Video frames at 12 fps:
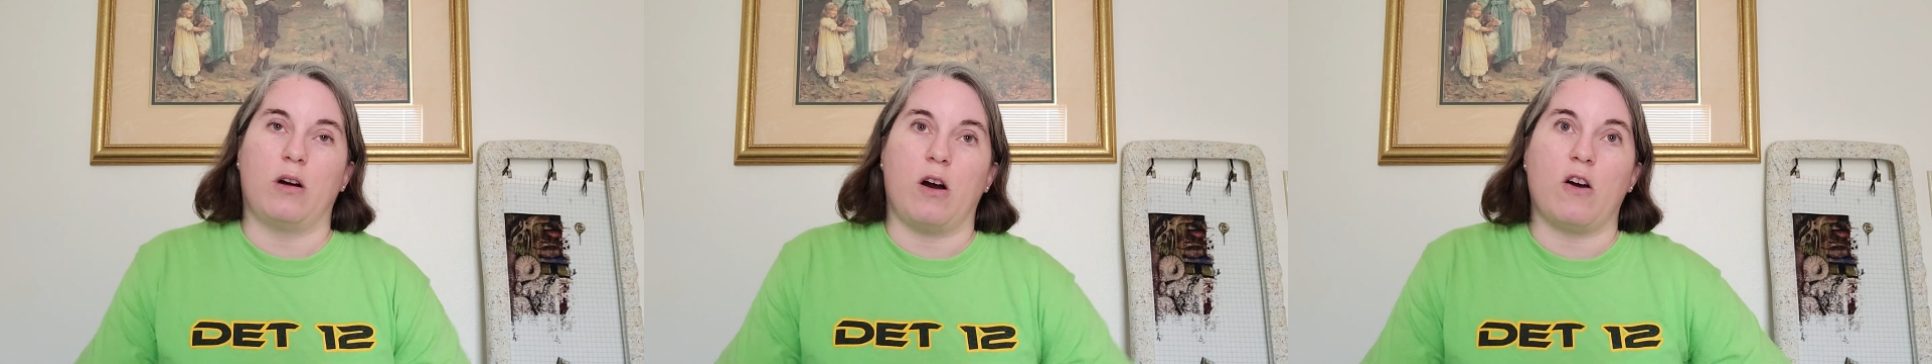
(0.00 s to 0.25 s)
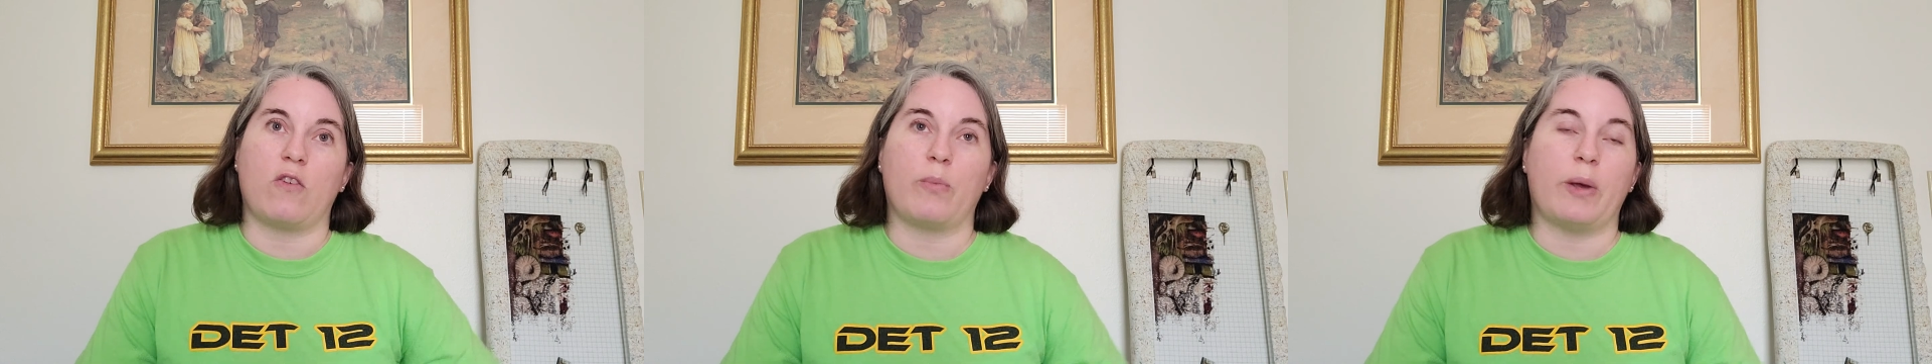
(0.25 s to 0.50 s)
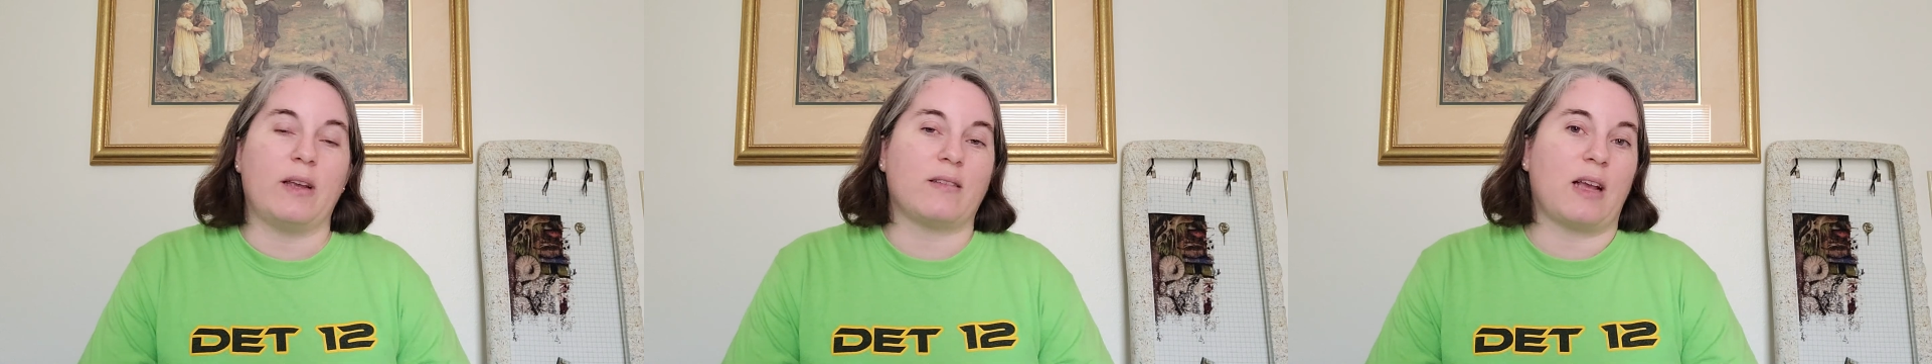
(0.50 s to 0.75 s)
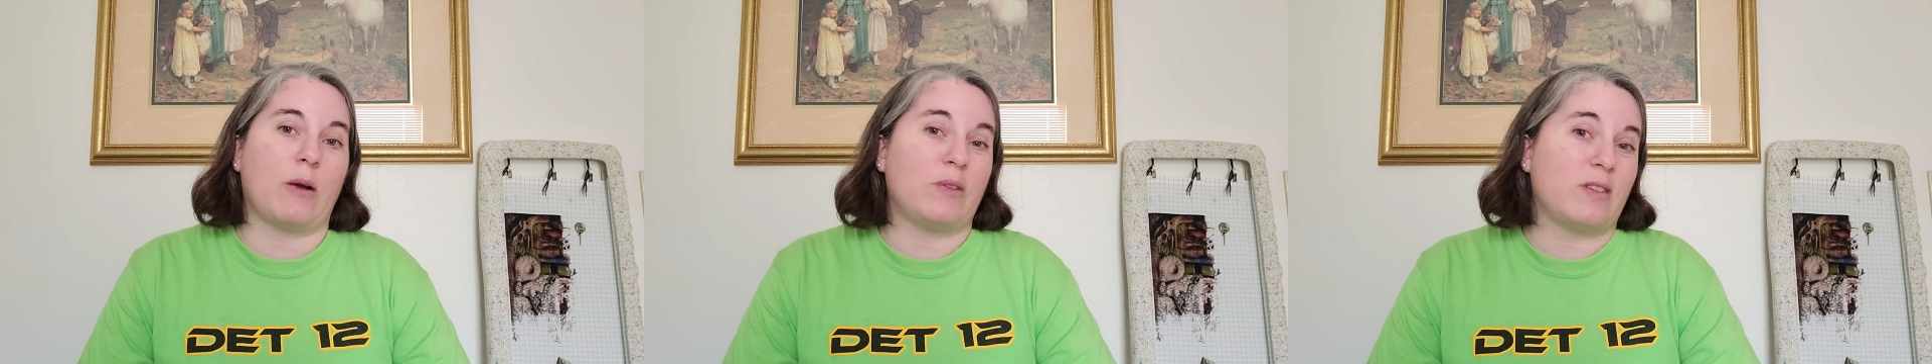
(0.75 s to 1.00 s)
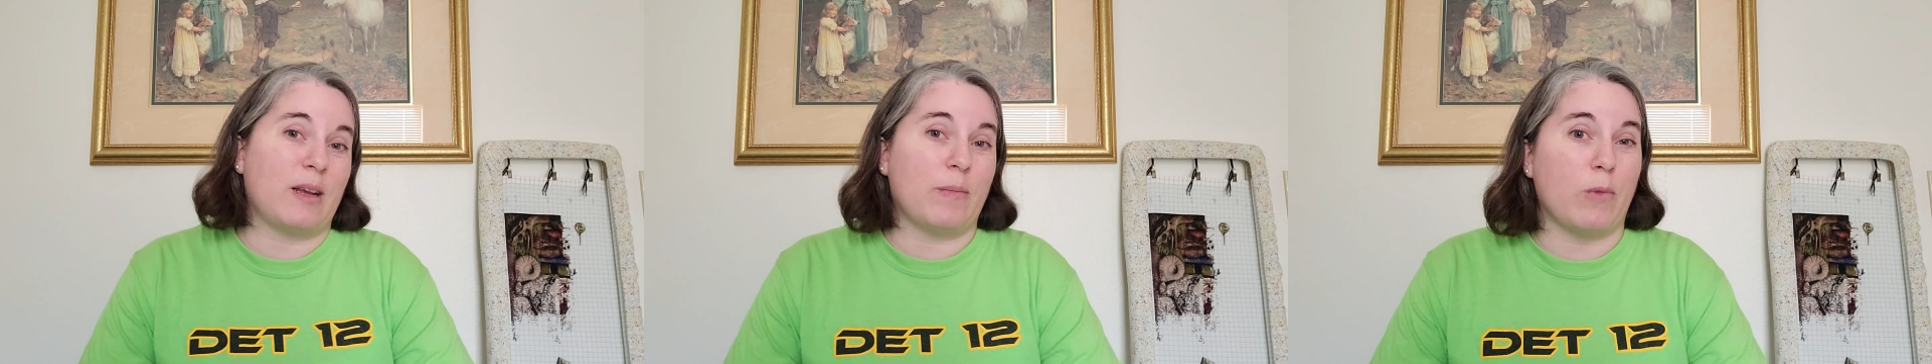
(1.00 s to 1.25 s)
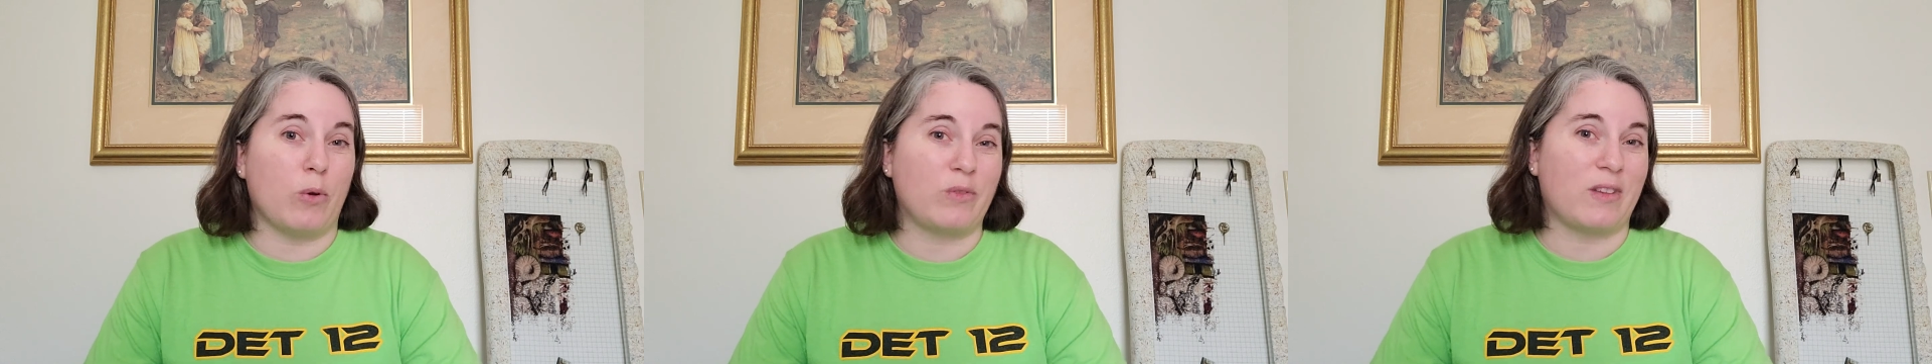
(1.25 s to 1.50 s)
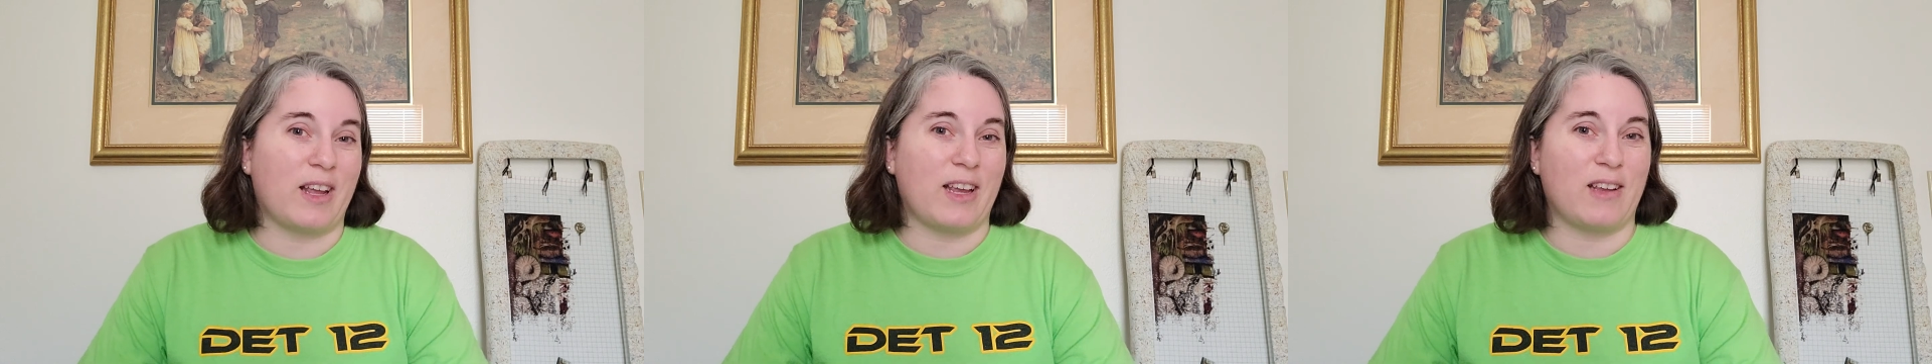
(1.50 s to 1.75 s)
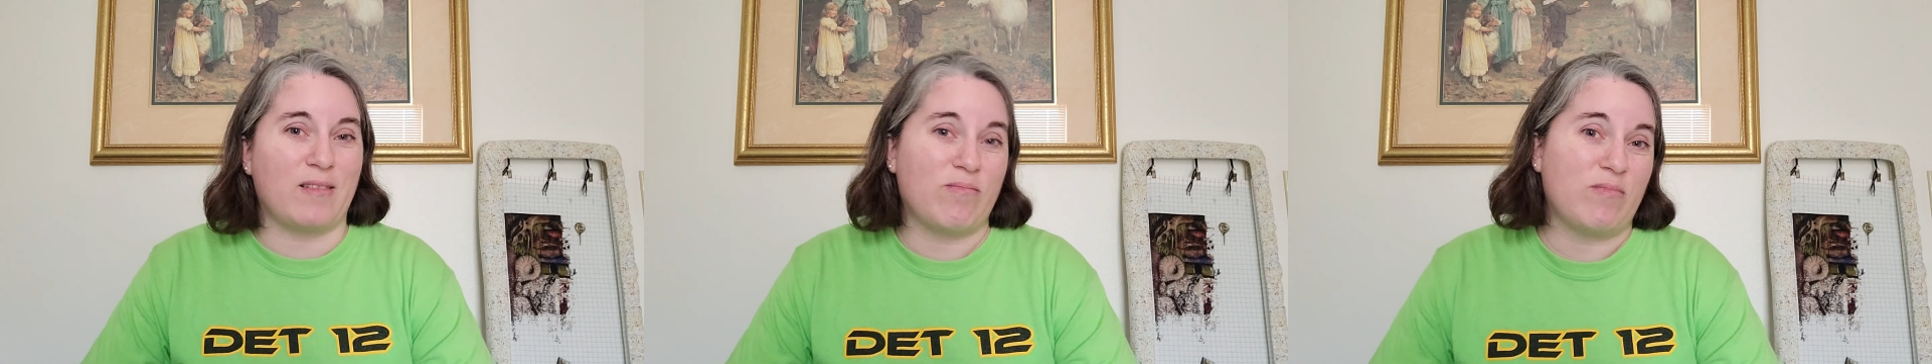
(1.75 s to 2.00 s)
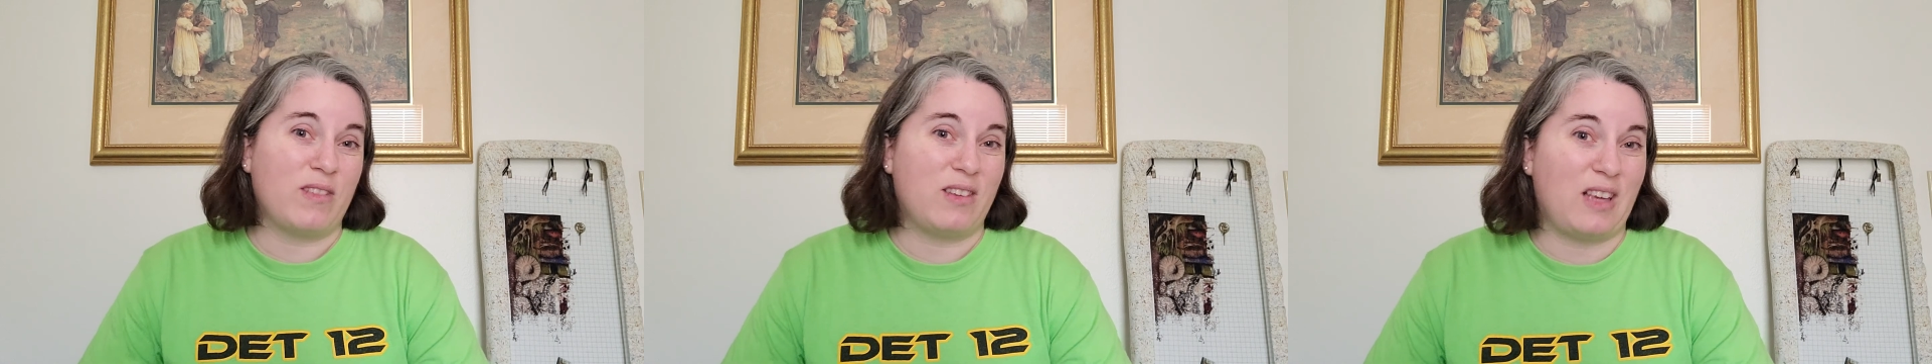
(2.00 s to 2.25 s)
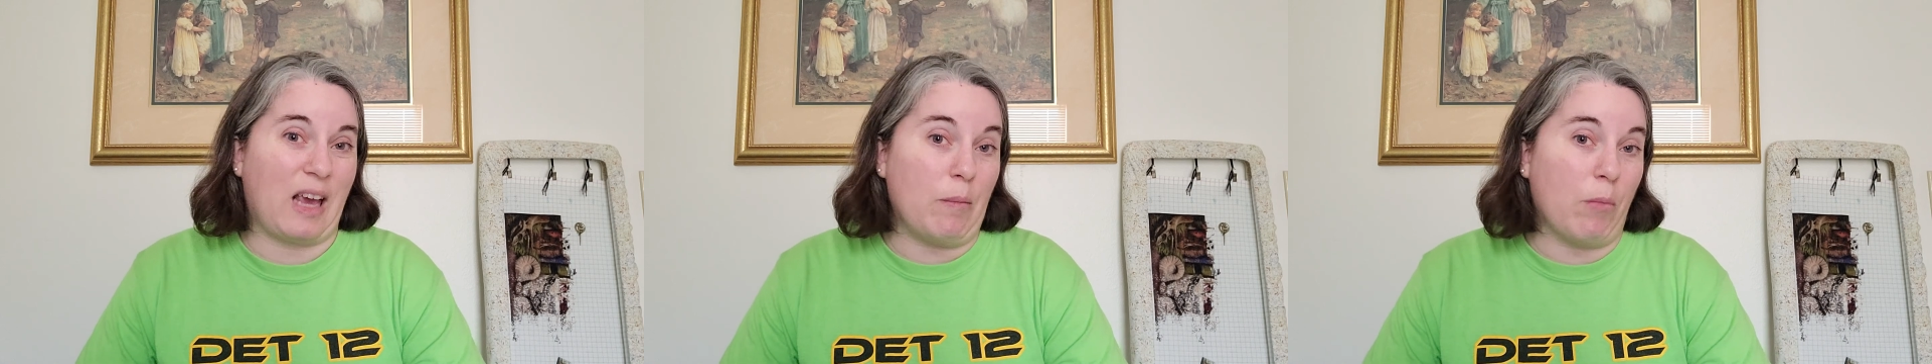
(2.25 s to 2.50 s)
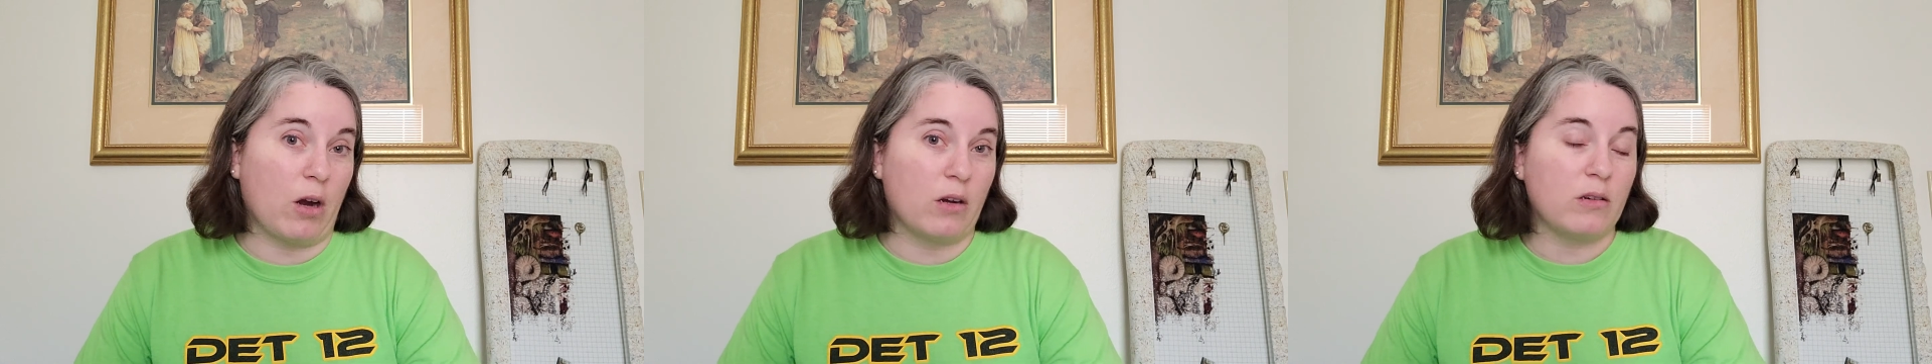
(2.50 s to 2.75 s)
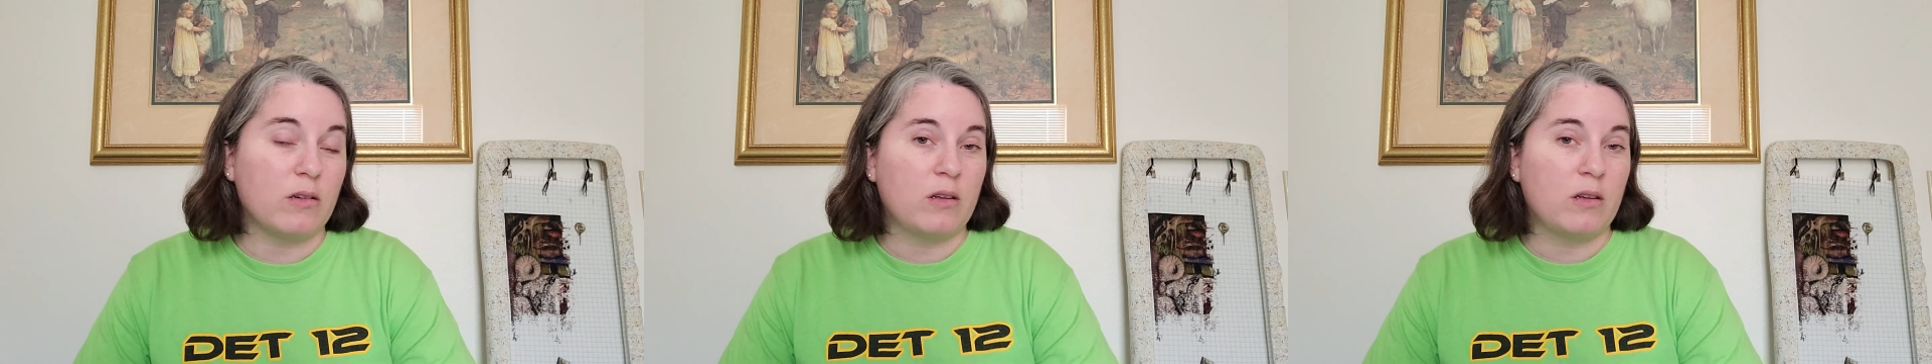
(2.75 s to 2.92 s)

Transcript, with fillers: off base, I would say most like Kmart.